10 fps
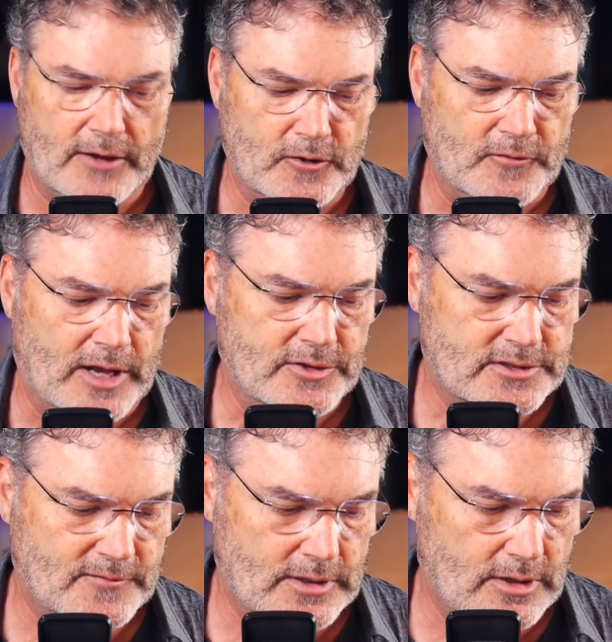Now, if you
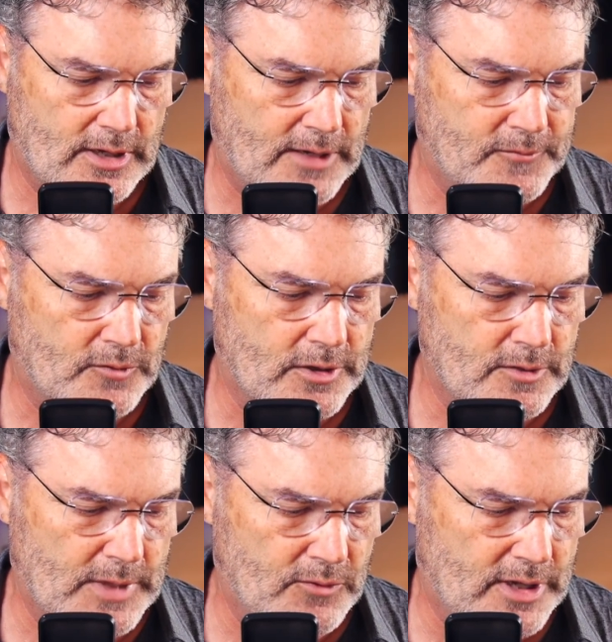found this video helpful,
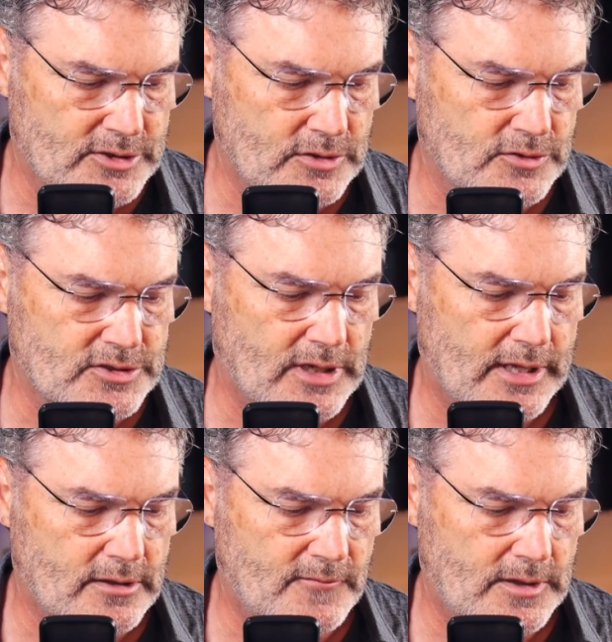what you may want to do is
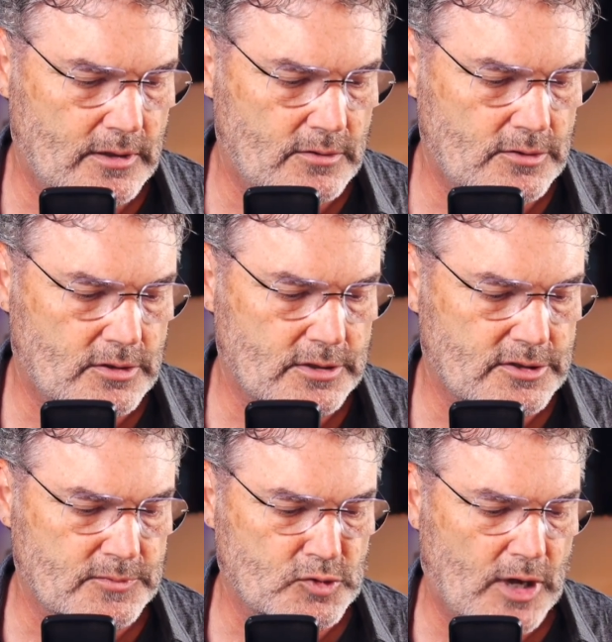like the video. You
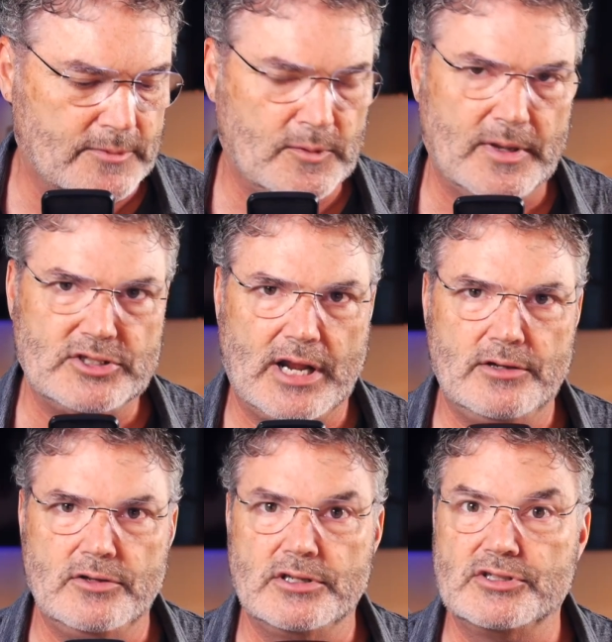can subscribe to my
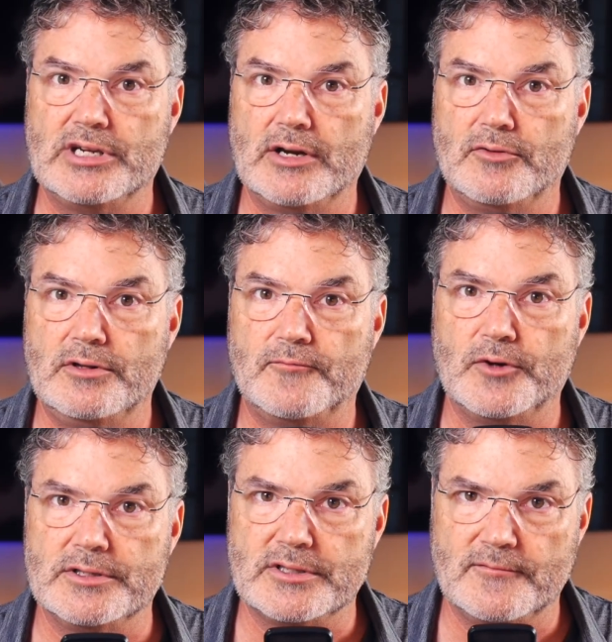channel. You can share it with your
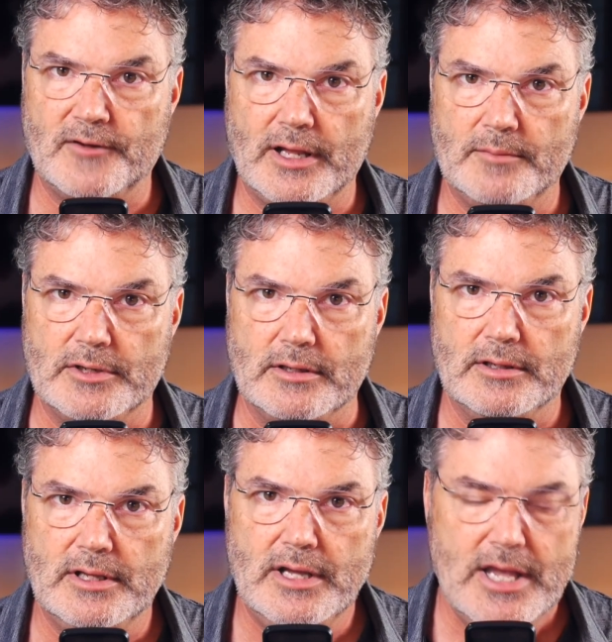friends and family.